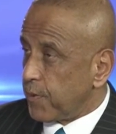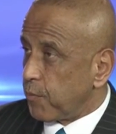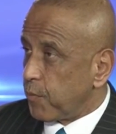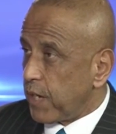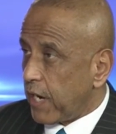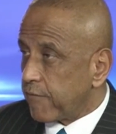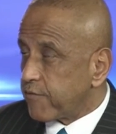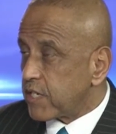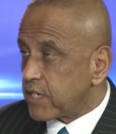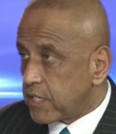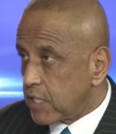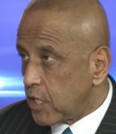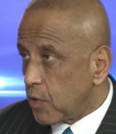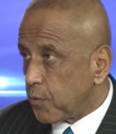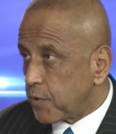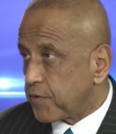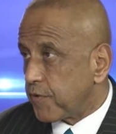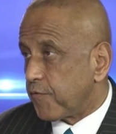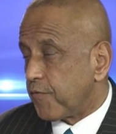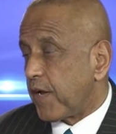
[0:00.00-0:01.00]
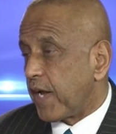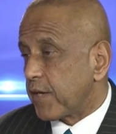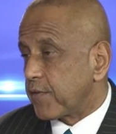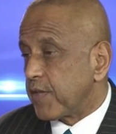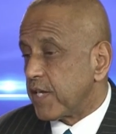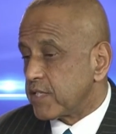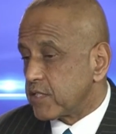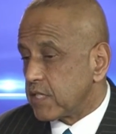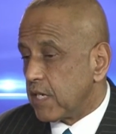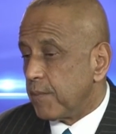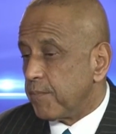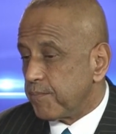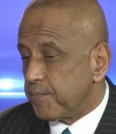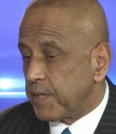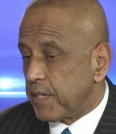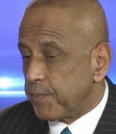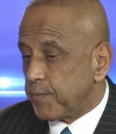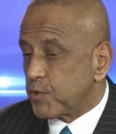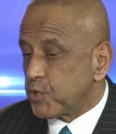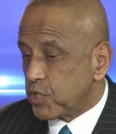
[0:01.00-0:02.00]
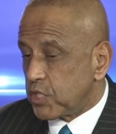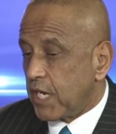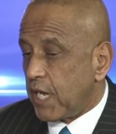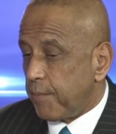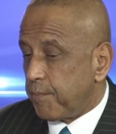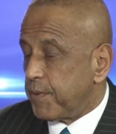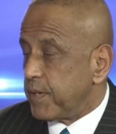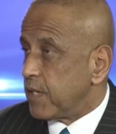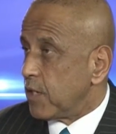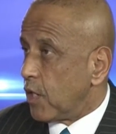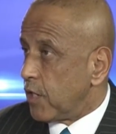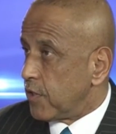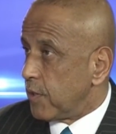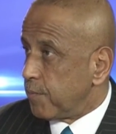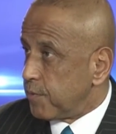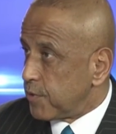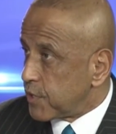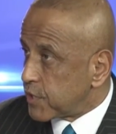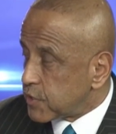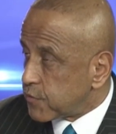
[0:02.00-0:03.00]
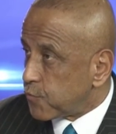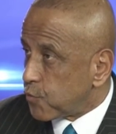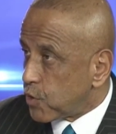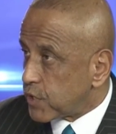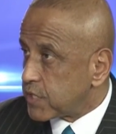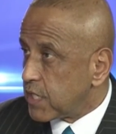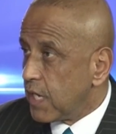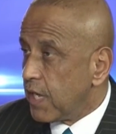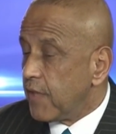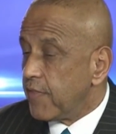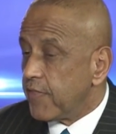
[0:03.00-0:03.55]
but we have to deal with the fact that some people should not be on the police force.